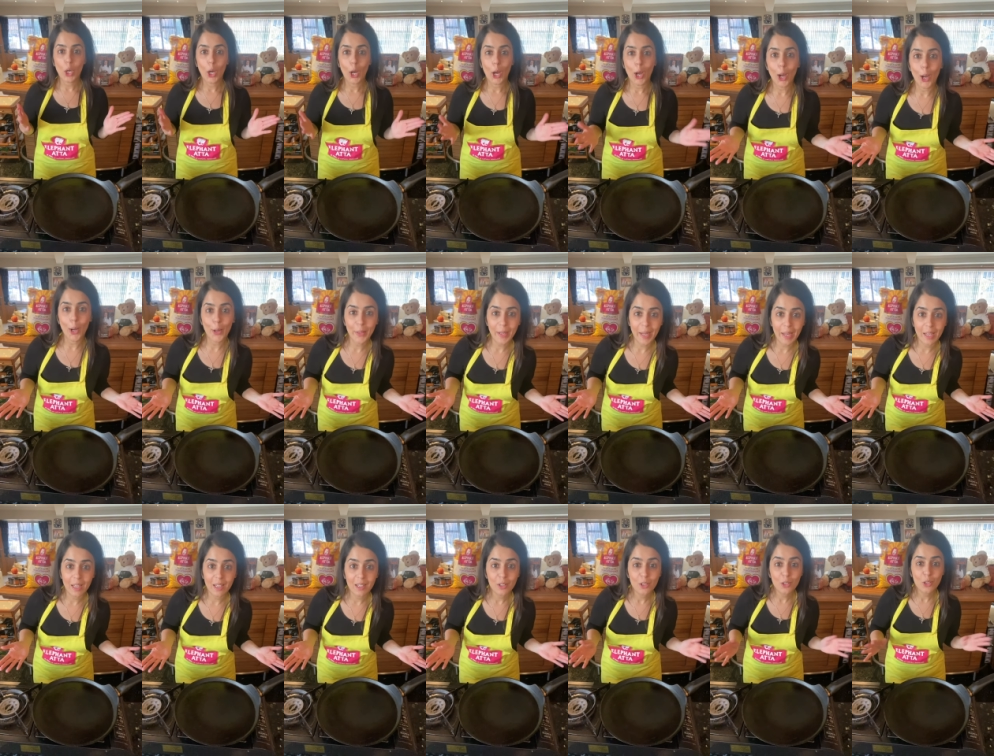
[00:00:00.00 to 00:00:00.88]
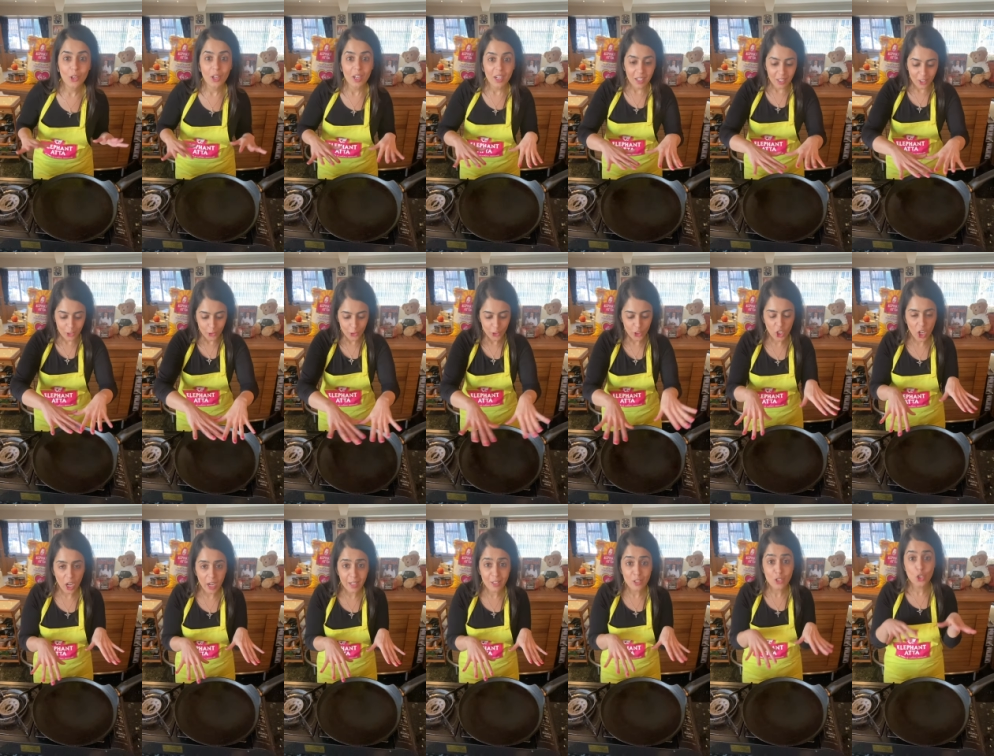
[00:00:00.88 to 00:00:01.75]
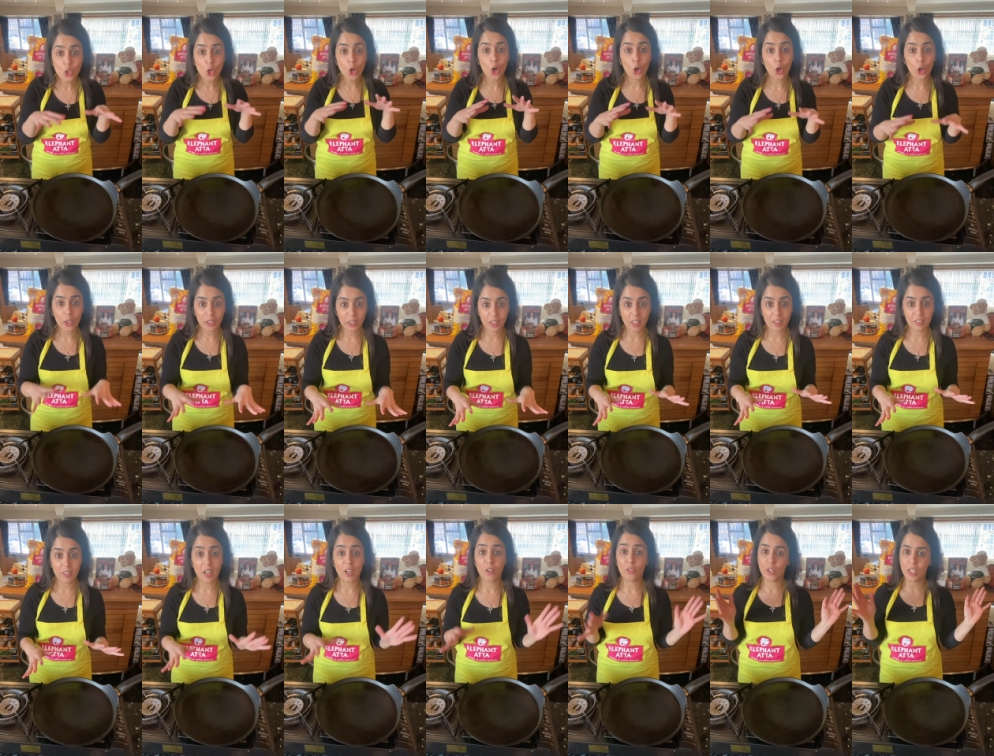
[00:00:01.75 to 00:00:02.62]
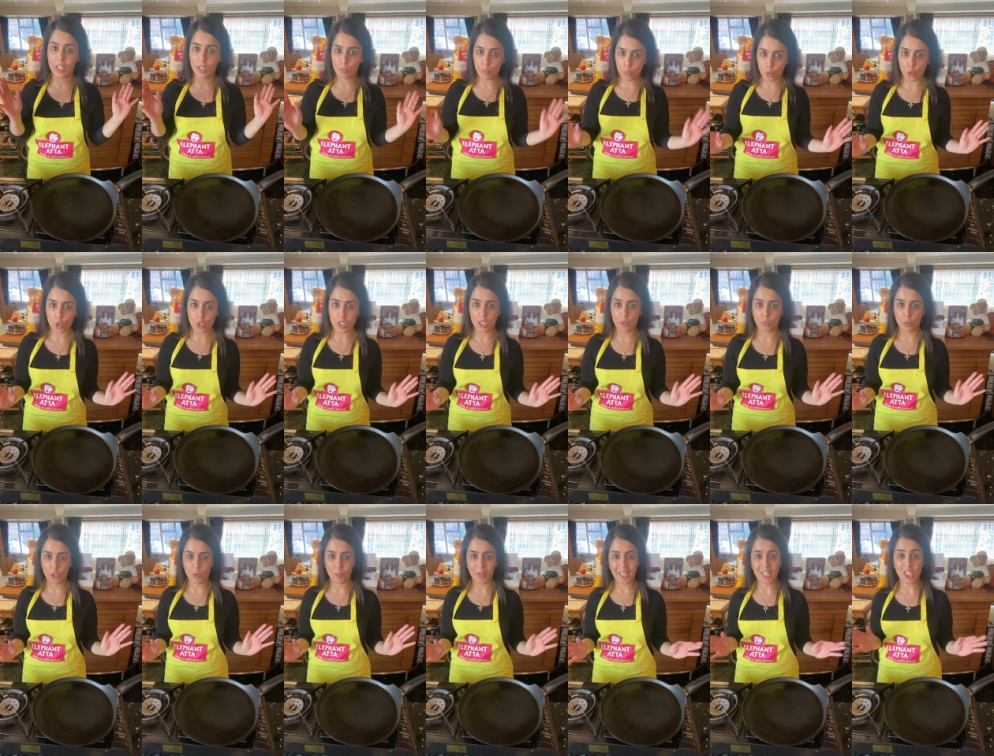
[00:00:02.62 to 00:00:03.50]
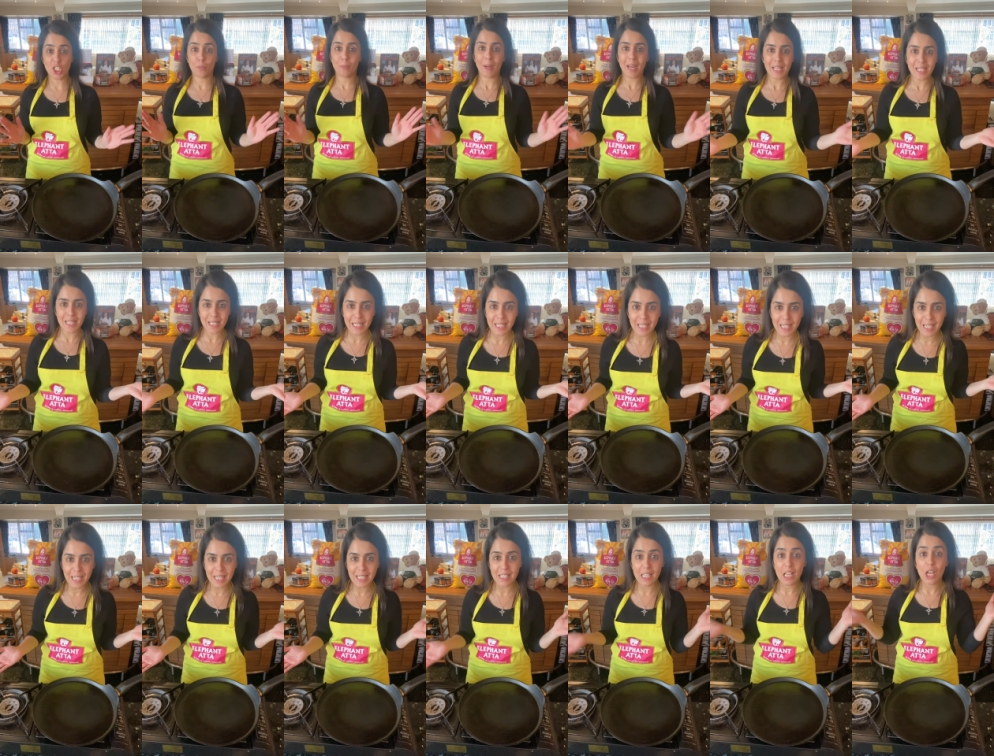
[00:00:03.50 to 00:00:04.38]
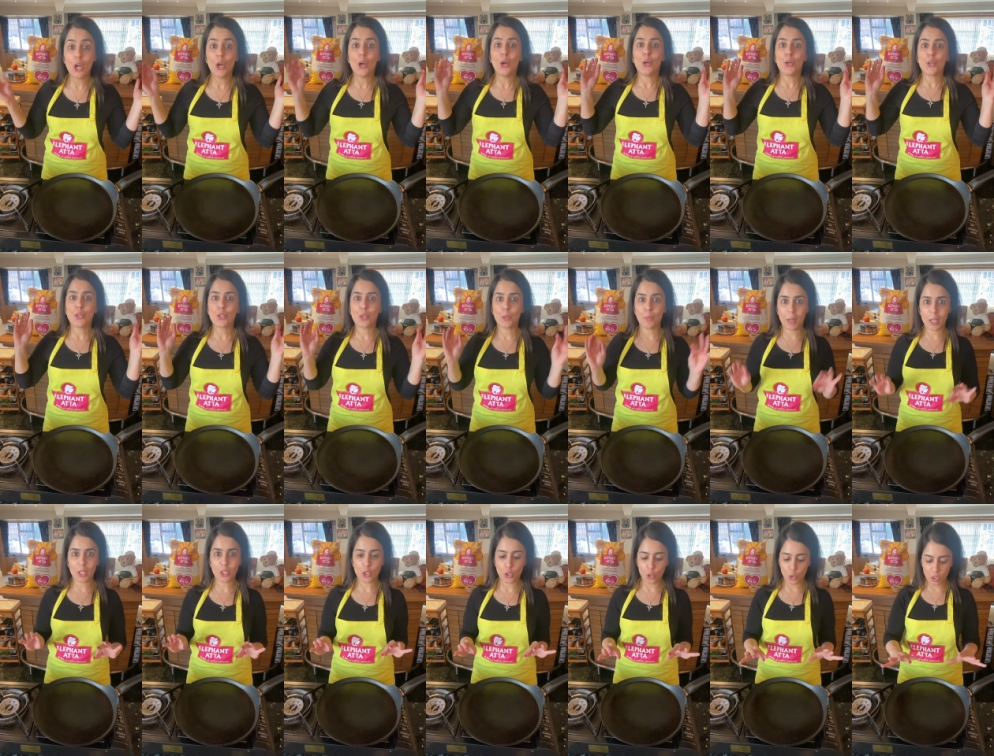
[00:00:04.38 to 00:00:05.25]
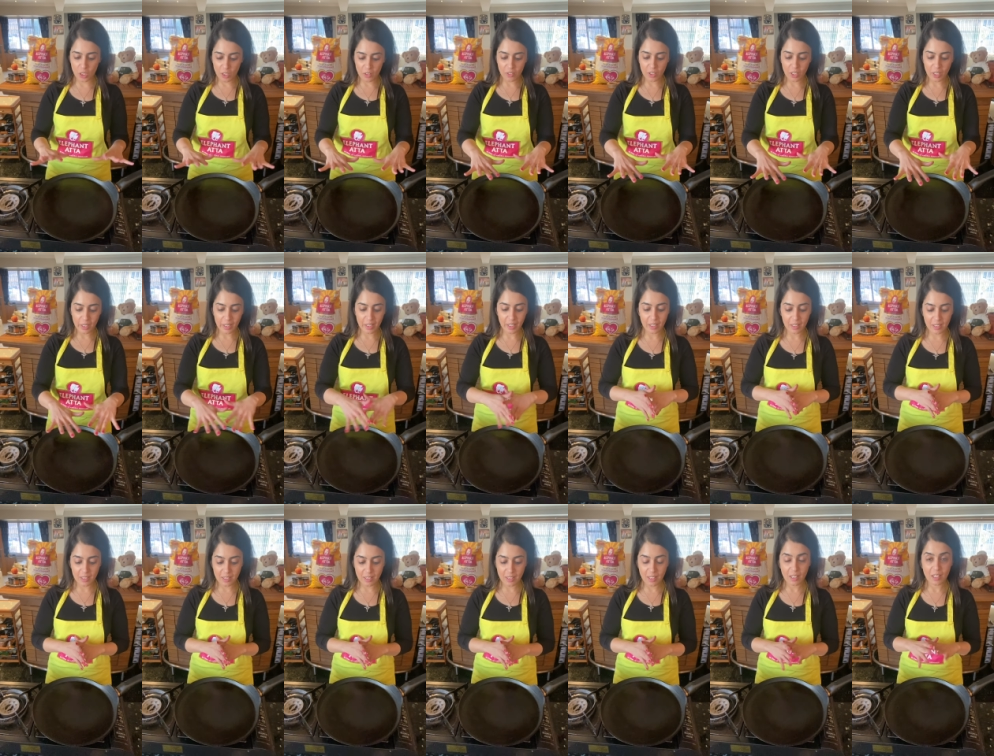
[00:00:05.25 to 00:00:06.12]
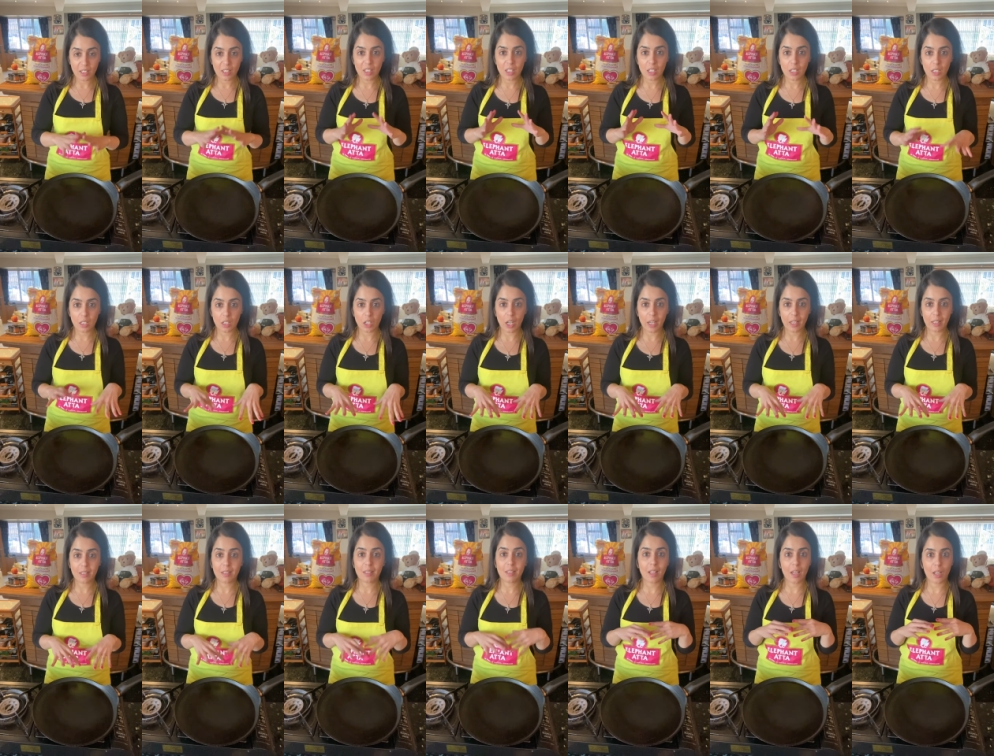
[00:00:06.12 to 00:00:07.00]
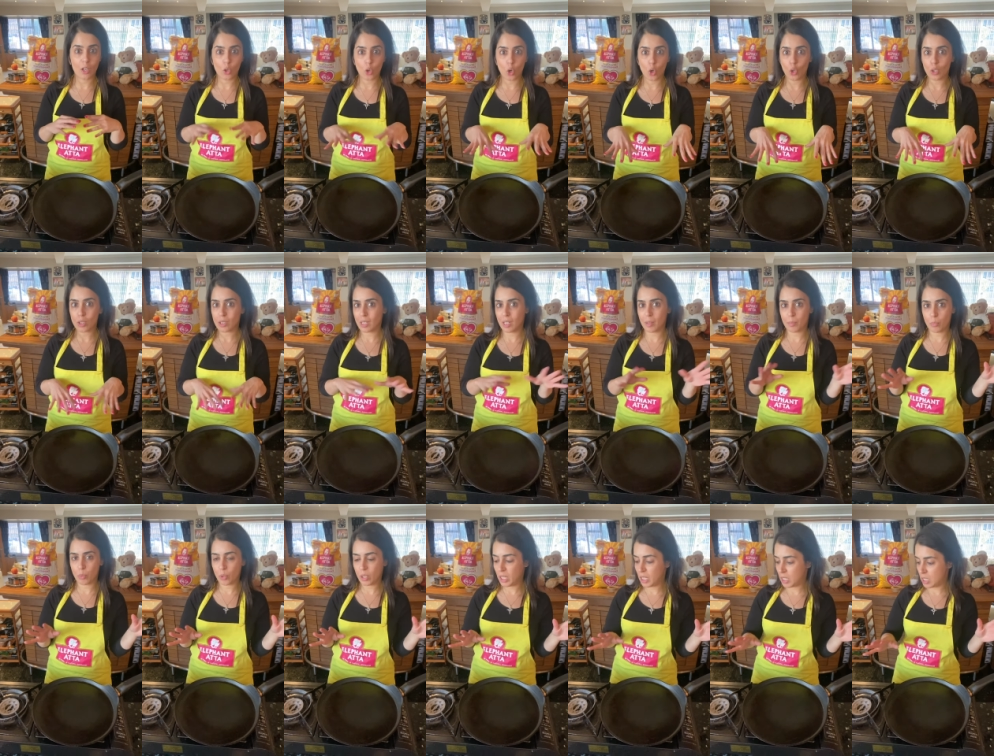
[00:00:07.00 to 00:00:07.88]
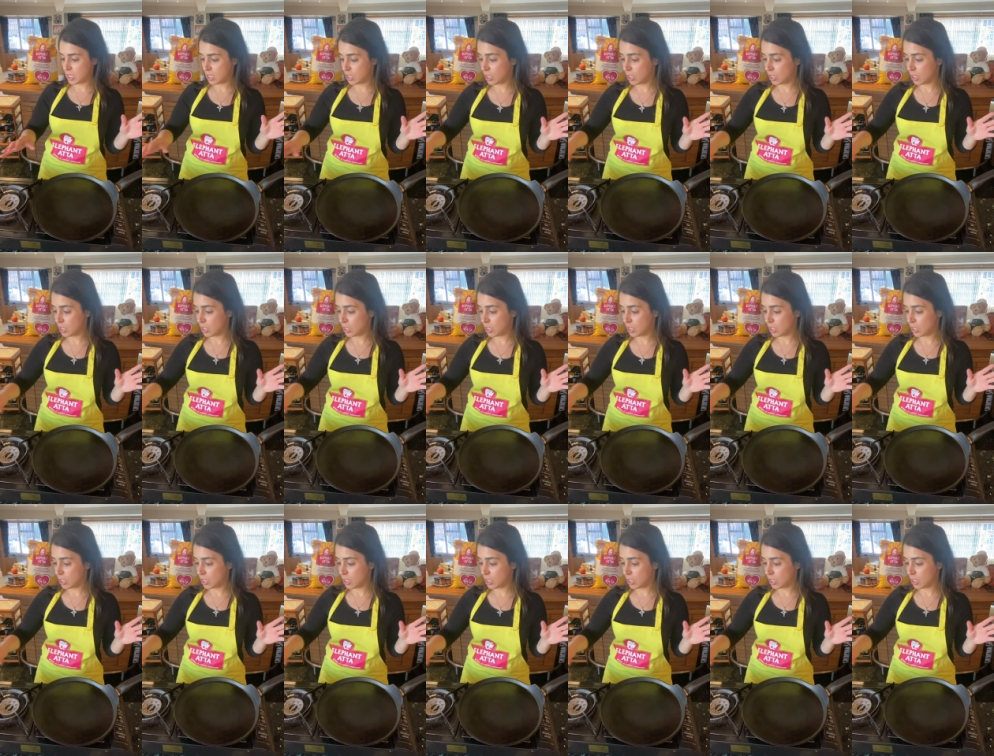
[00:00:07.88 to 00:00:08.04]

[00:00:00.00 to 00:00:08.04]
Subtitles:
Okay, nice hot tawa. Really important when you're making chapattis to make sure your tawa is nice and hot and preheated.